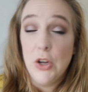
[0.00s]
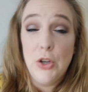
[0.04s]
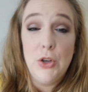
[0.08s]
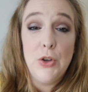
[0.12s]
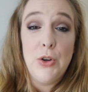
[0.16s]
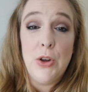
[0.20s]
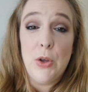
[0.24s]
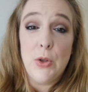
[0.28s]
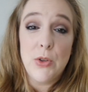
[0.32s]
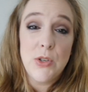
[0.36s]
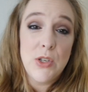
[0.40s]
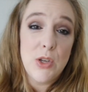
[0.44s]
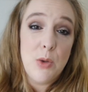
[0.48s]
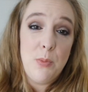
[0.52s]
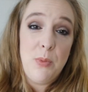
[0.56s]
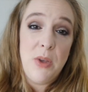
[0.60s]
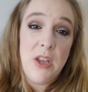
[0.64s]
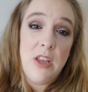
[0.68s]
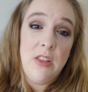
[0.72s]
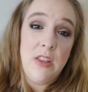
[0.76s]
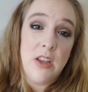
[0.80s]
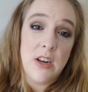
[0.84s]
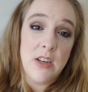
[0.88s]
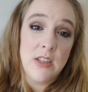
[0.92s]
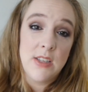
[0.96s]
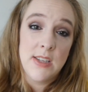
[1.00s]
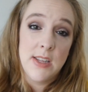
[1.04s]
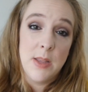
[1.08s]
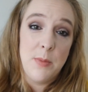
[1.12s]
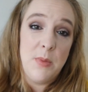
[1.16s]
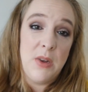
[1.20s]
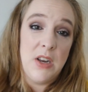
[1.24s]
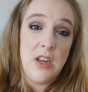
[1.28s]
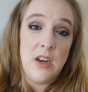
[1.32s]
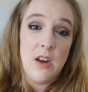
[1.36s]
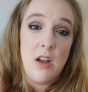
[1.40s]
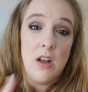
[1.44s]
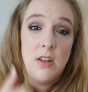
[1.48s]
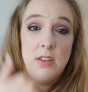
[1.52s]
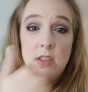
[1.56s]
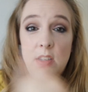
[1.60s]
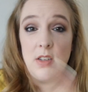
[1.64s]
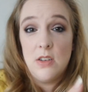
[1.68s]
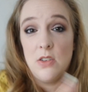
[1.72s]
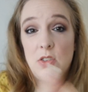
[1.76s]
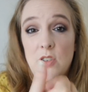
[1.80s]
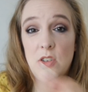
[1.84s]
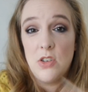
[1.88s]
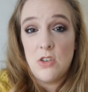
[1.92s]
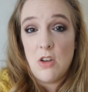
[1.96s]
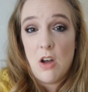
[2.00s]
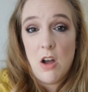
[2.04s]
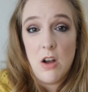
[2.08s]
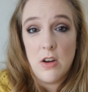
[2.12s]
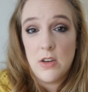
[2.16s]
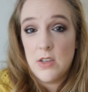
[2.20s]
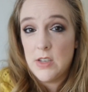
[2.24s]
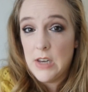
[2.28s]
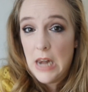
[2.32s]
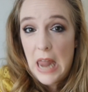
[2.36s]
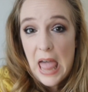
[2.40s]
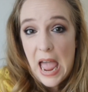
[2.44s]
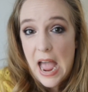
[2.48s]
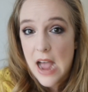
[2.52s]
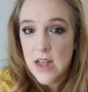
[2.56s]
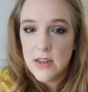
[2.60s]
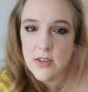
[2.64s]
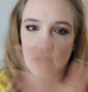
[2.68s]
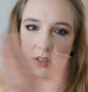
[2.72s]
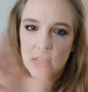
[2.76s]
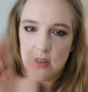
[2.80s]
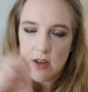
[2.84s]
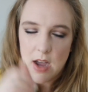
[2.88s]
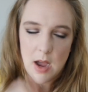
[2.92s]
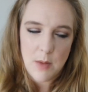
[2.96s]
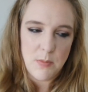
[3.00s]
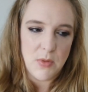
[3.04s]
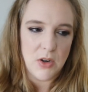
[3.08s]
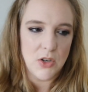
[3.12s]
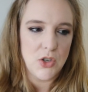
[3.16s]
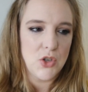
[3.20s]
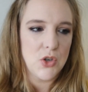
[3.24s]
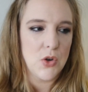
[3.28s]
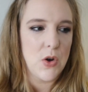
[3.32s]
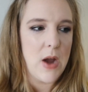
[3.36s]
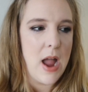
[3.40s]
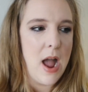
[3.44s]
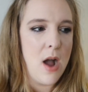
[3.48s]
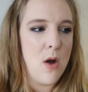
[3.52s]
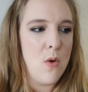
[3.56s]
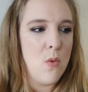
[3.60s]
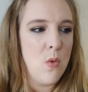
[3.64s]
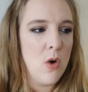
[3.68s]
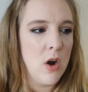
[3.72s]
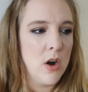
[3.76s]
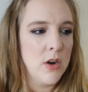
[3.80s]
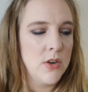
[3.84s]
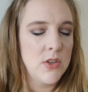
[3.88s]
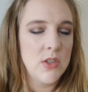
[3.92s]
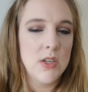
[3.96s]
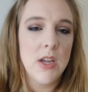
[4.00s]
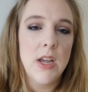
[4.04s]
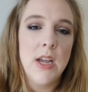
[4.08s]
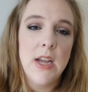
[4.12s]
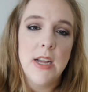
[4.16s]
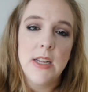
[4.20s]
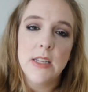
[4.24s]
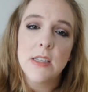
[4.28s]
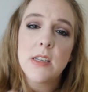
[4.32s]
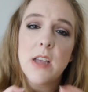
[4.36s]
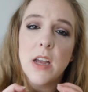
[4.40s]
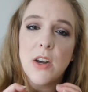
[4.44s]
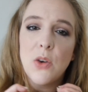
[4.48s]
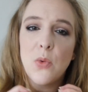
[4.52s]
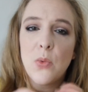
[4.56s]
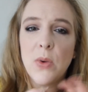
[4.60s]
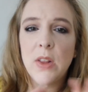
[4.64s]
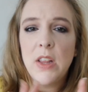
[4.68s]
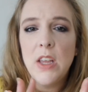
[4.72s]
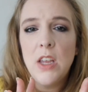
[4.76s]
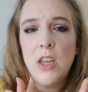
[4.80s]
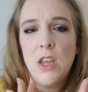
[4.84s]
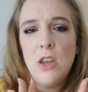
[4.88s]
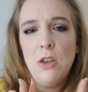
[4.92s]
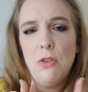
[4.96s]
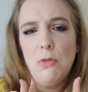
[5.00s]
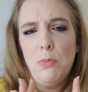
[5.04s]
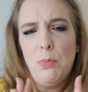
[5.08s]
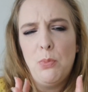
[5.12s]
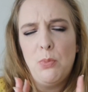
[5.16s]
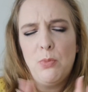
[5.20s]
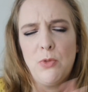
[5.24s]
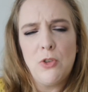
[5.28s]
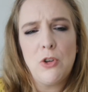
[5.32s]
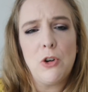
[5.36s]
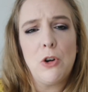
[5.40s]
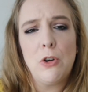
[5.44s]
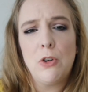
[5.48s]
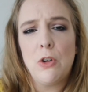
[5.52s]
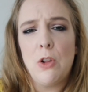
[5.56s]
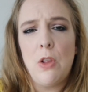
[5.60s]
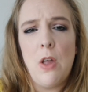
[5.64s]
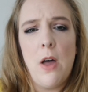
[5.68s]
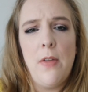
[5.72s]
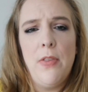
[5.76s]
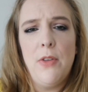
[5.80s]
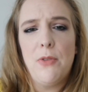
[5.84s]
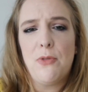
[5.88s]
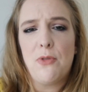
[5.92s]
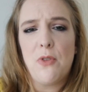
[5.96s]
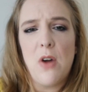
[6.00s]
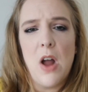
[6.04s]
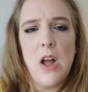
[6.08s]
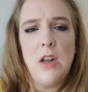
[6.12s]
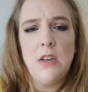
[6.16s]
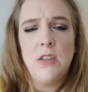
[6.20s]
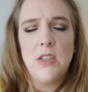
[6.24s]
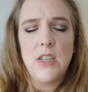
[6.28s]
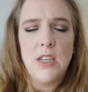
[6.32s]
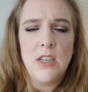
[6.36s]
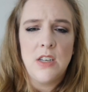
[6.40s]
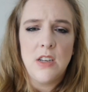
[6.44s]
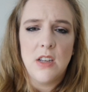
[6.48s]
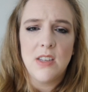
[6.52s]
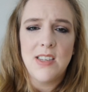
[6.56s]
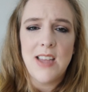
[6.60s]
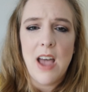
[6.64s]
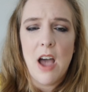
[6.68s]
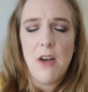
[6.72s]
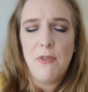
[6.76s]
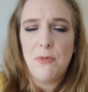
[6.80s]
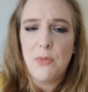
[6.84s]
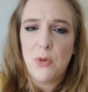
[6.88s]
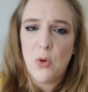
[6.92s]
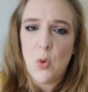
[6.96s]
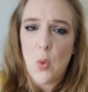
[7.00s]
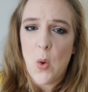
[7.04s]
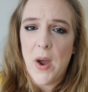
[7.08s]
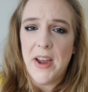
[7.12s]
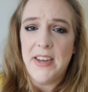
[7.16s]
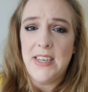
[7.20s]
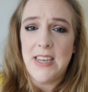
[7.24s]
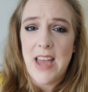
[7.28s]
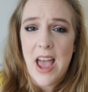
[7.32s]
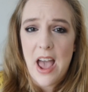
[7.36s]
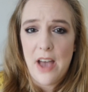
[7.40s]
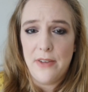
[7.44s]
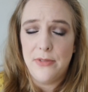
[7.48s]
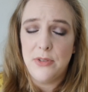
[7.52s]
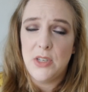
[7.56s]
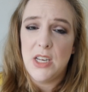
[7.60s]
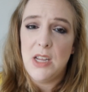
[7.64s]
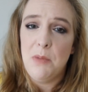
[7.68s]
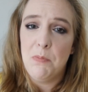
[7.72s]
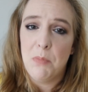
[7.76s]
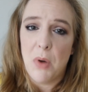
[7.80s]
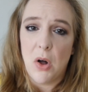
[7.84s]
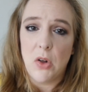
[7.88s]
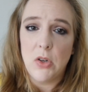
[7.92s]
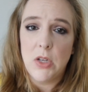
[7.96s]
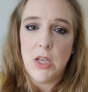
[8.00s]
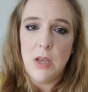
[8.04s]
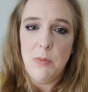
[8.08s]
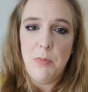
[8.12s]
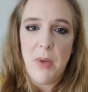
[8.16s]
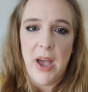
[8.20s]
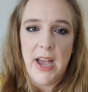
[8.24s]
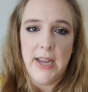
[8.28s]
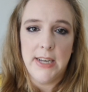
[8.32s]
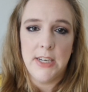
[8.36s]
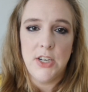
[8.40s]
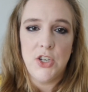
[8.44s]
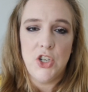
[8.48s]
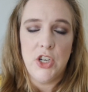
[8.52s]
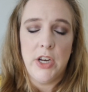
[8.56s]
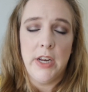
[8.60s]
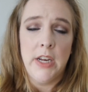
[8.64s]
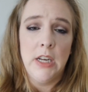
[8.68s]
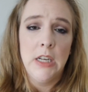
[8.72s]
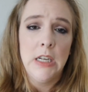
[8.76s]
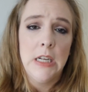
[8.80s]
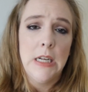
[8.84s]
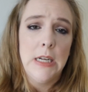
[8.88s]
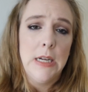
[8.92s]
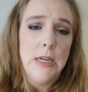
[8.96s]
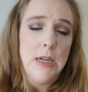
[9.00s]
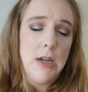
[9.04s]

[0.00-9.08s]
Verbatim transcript: Could also be that it's limited until stocks last. I'm not sure how it works. It's got a really cute turtle on the front. It does have quite hefty, bulky packaging.